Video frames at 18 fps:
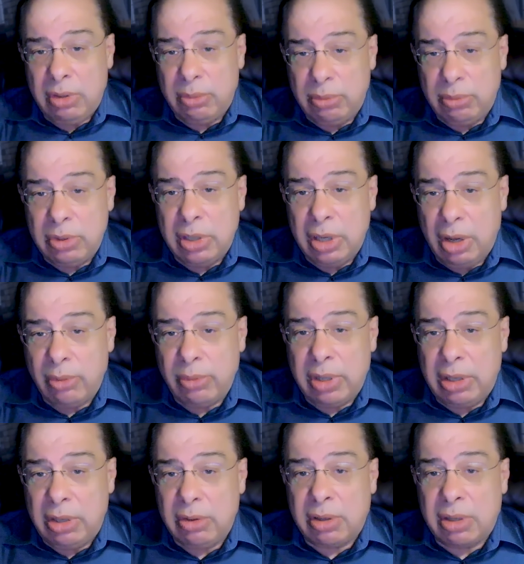you
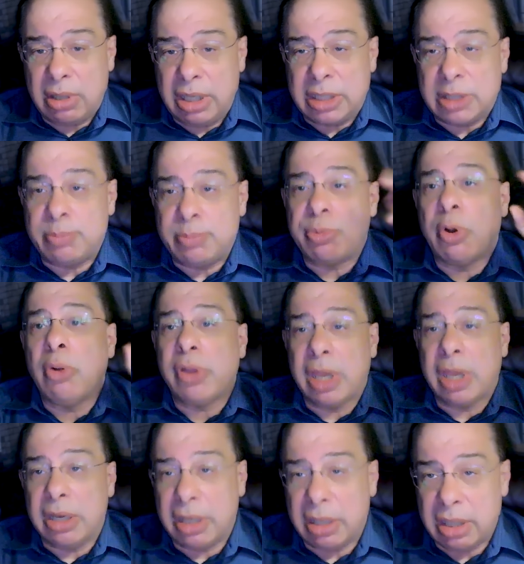know that you it's
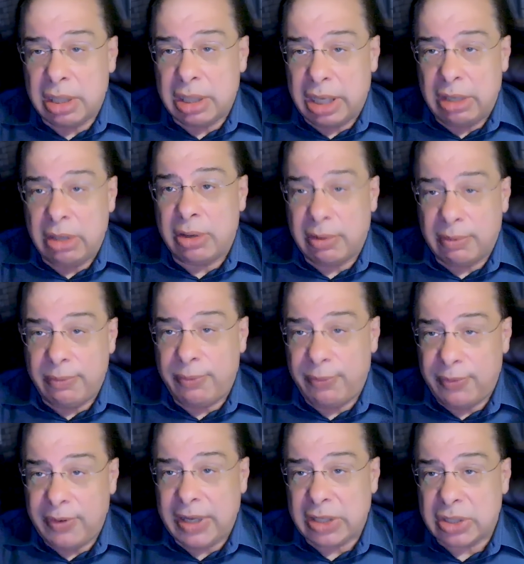broken eh, that you can
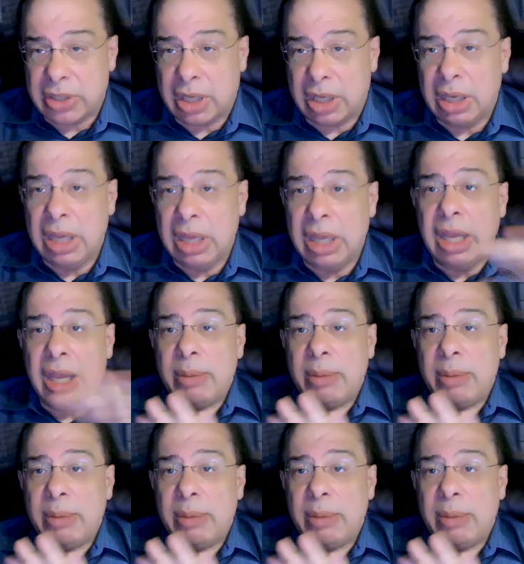fix it